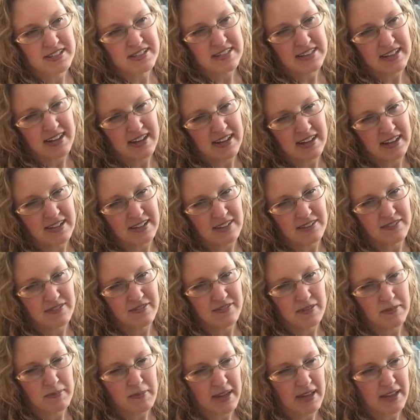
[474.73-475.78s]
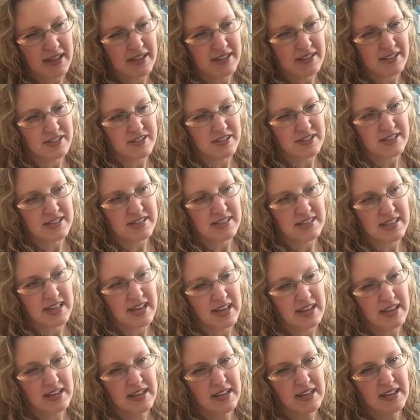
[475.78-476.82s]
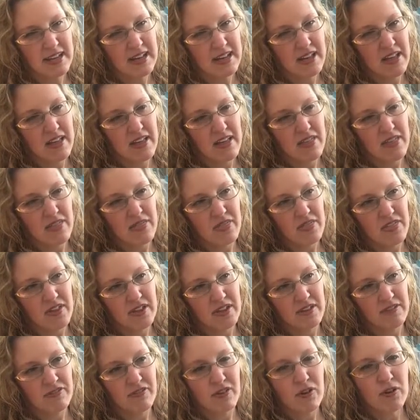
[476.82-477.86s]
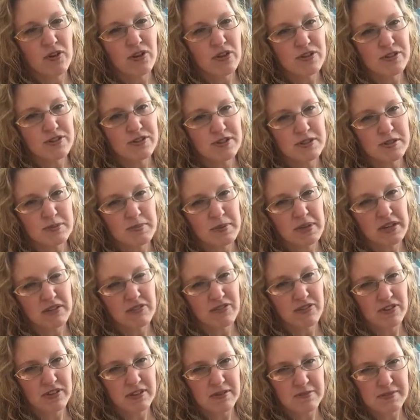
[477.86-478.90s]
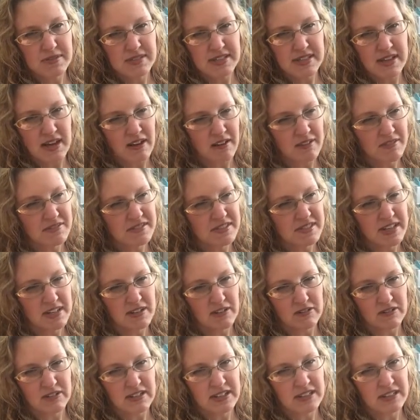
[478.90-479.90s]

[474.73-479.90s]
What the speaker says: side of the page is that the photos speak for themselves. They don't